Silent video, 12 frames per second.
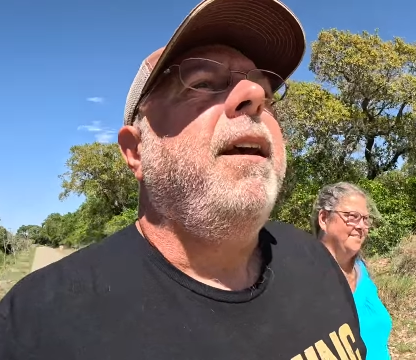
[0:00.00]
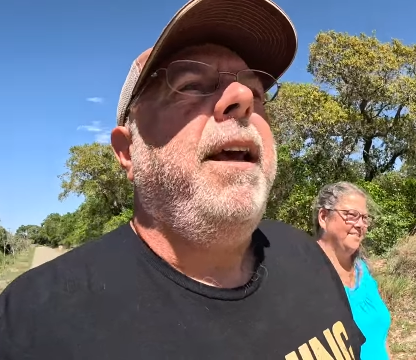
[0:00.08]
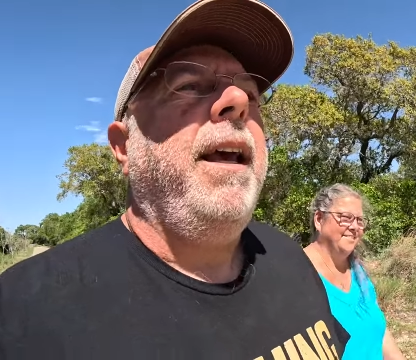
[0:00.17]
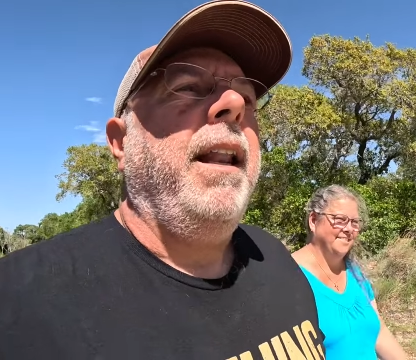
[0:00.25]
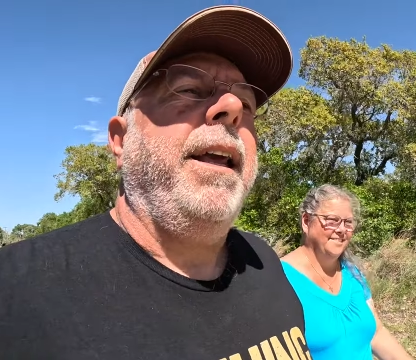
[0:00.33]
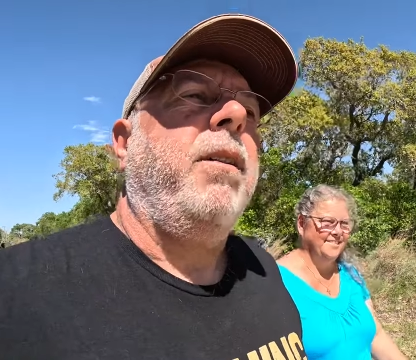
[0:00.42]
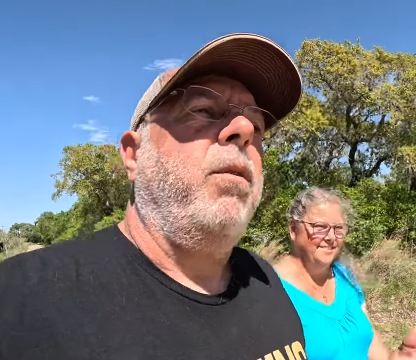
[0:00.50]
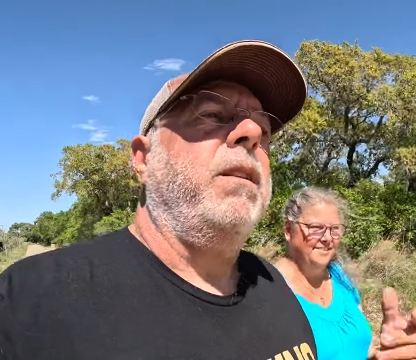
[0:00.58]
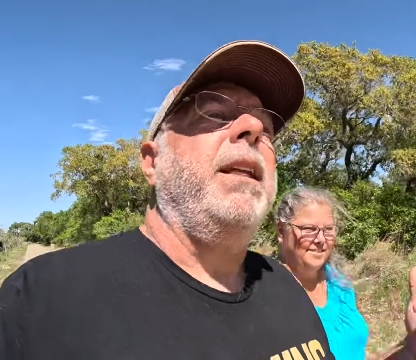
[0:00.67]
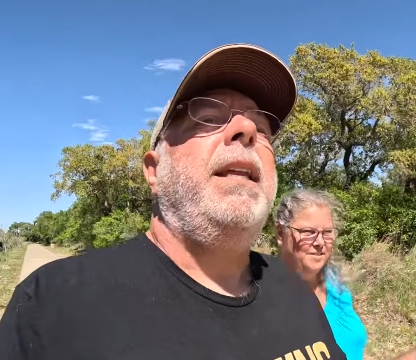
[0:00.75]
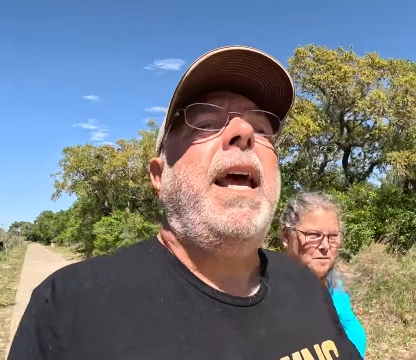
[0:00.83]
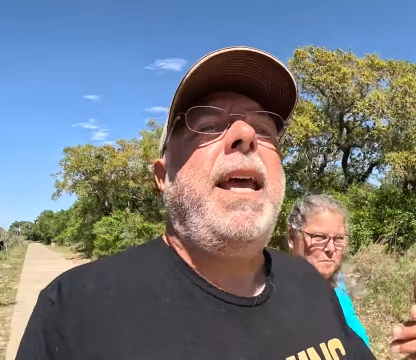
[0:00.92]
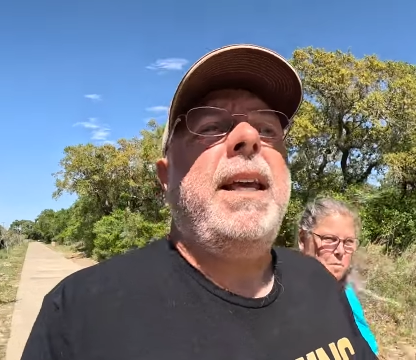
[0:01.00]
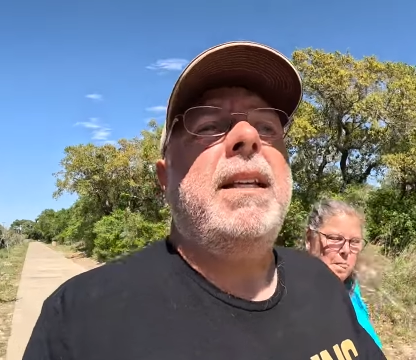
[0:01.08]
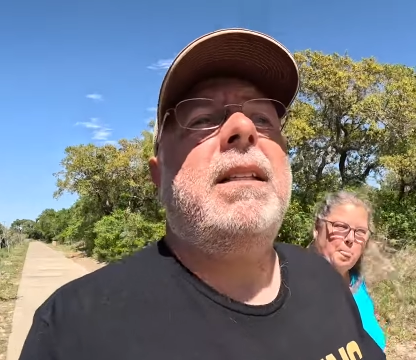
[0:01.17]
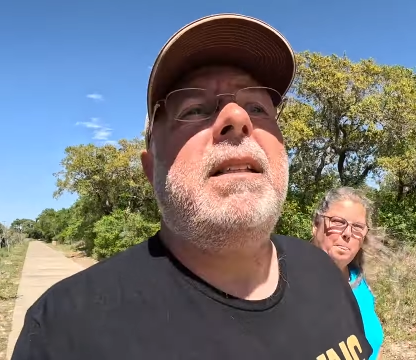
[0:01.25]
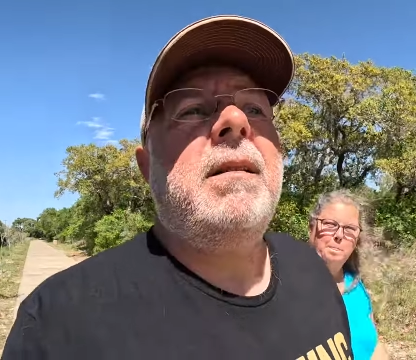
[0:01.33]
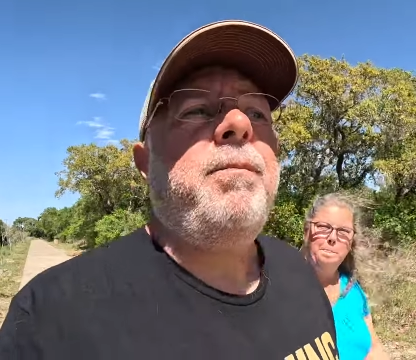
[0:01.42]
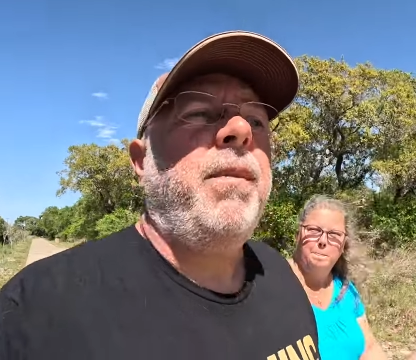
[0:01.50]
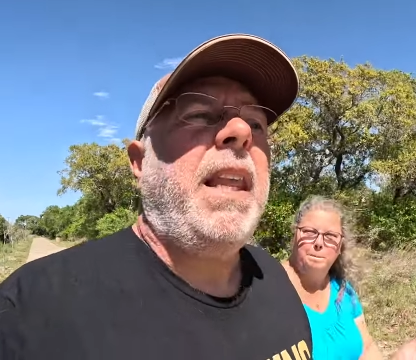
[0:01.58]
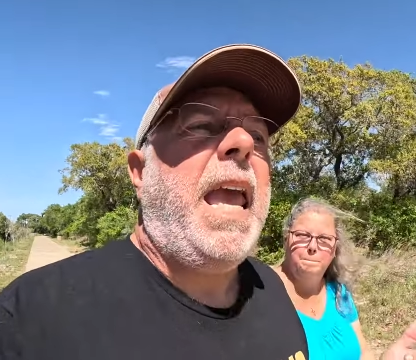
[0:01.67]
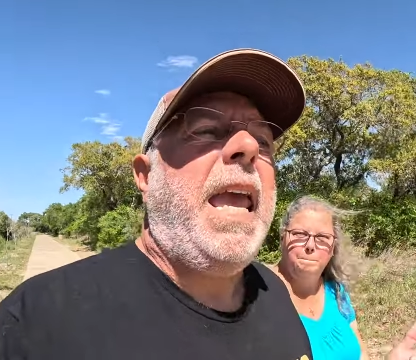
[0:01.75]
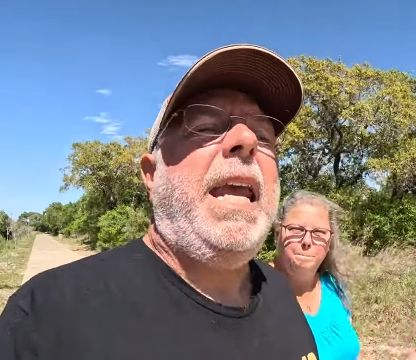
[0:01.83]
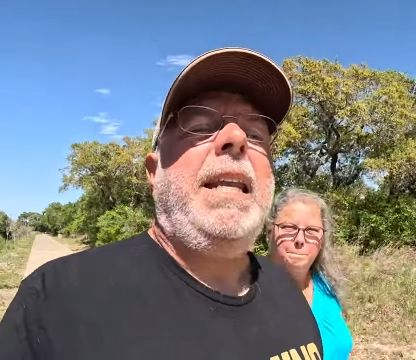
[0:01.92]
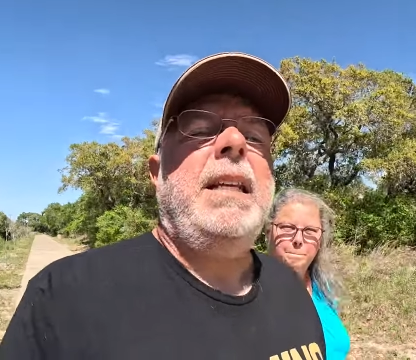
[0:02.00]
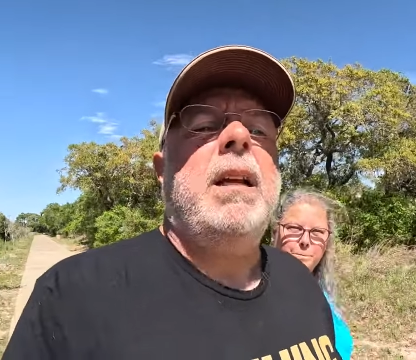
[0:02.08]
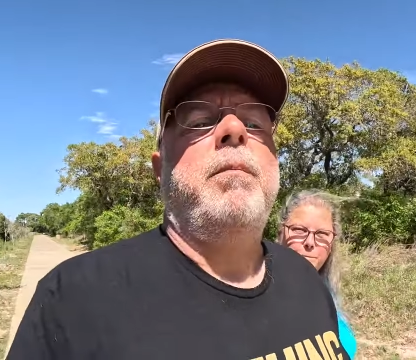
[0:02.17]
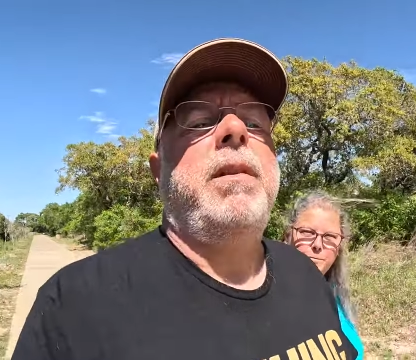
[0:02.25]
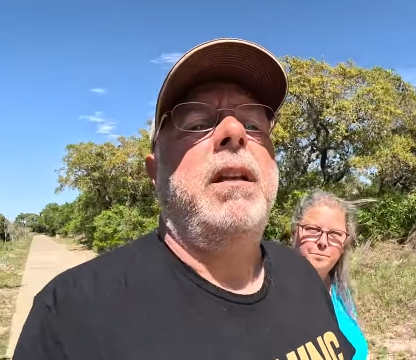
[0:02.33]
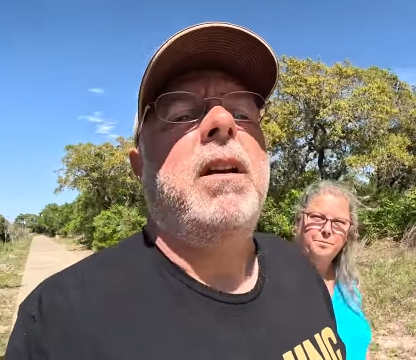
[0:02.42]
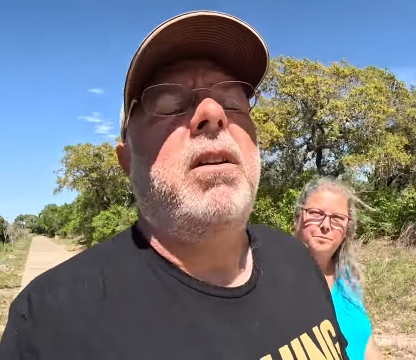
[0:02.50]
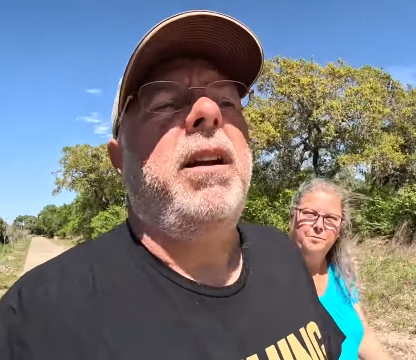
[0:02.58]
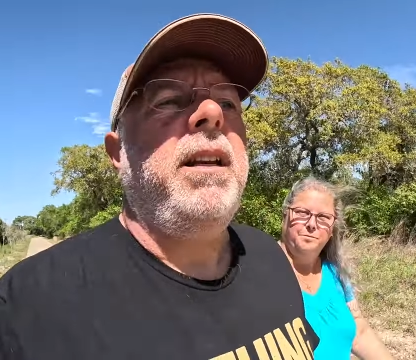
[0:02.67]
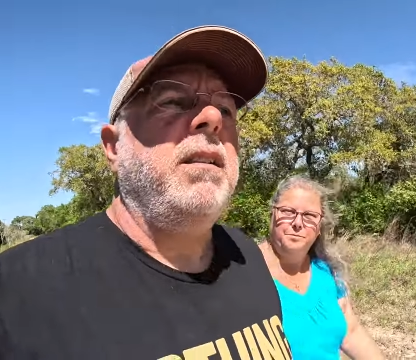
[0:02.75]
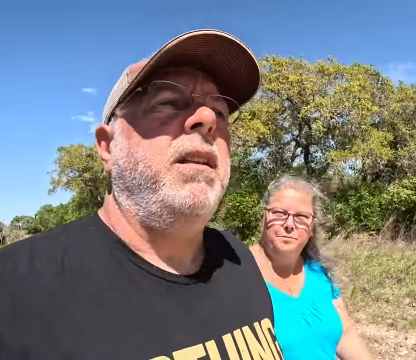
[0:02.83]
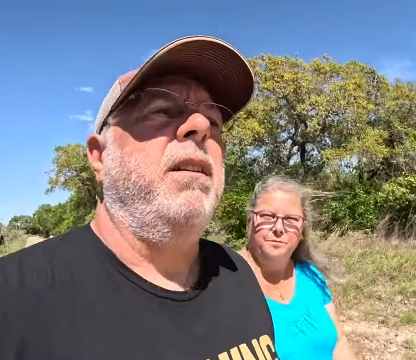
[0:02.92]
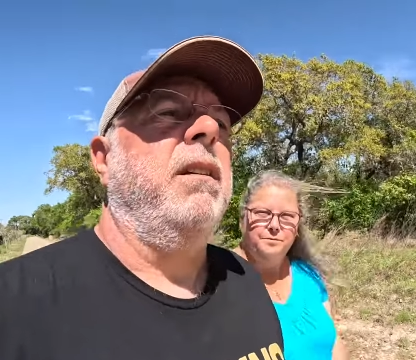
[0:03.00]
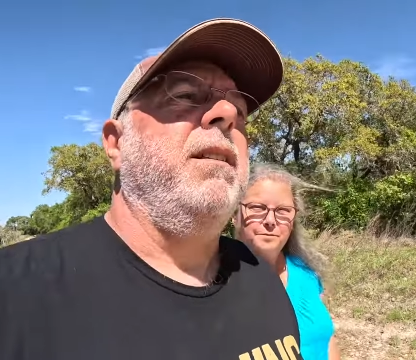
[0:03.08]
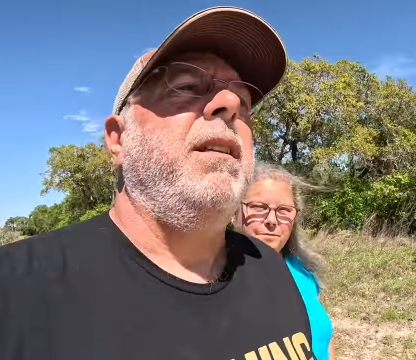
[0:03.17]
Speaker 1: And like today it's 80 something degrees here in